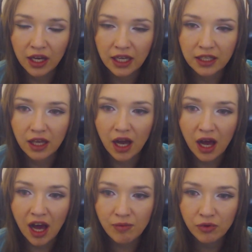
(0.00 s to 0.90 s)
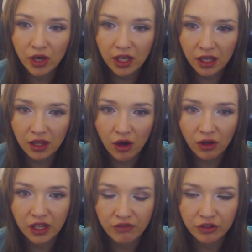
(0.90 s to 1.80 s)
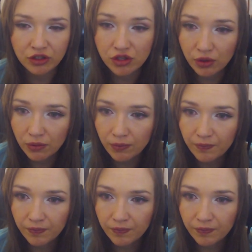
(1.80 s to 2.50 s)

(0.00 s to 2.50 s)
get upgraded on level 2